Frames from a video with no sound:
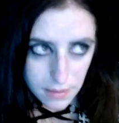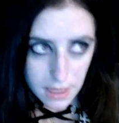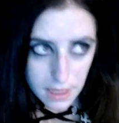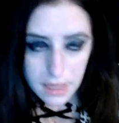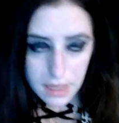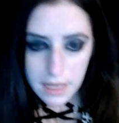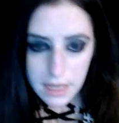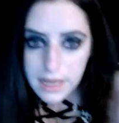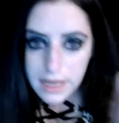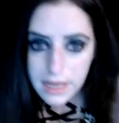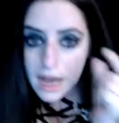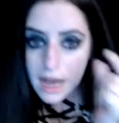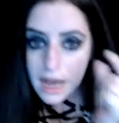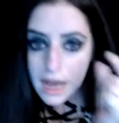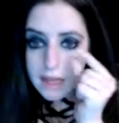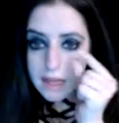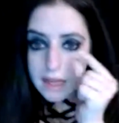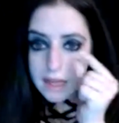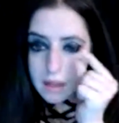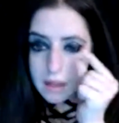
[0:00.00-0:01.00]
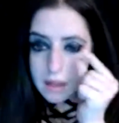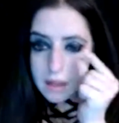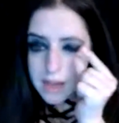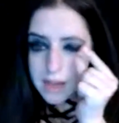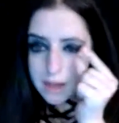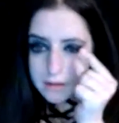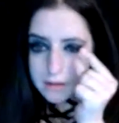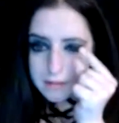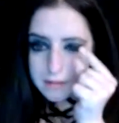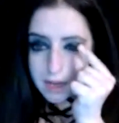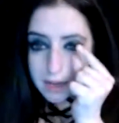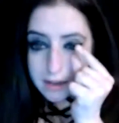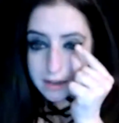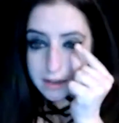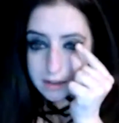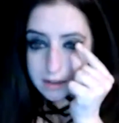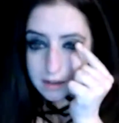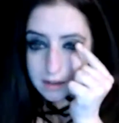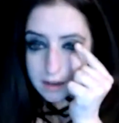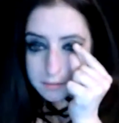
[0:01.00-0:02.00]
Yeah, Hellbound.
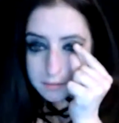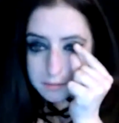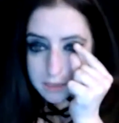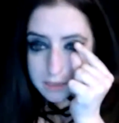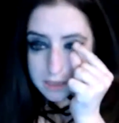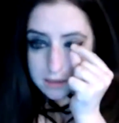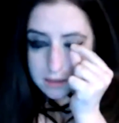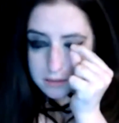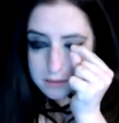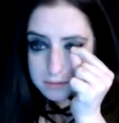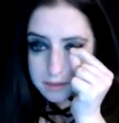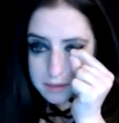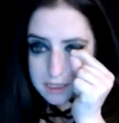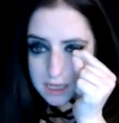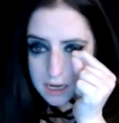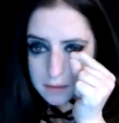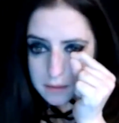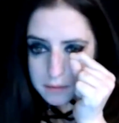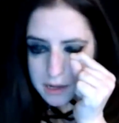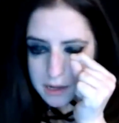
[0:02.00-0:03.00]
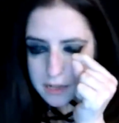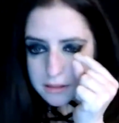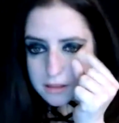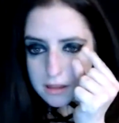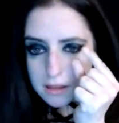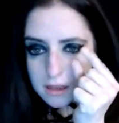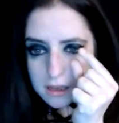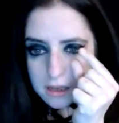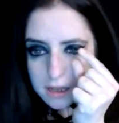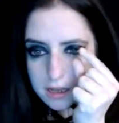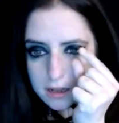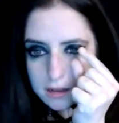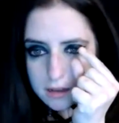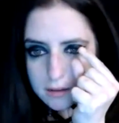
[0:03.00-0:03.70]
I'm just upset about the